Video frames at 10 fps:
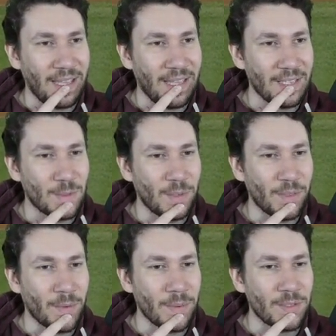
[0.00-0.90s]
So what do you
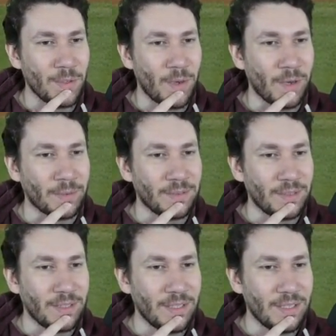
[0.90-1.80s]
throw at 2-0?
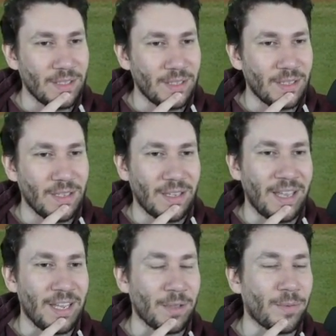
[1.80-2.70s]

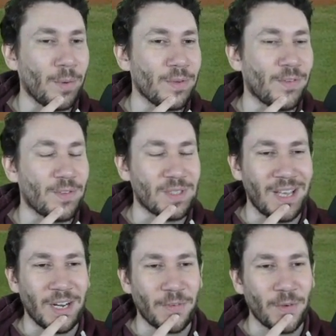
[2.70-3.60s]
And you throw a
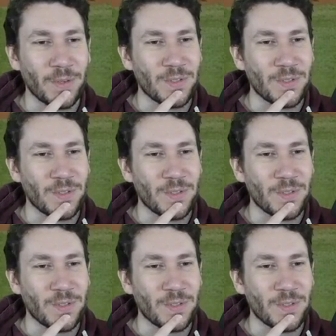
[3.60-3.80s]
slider for a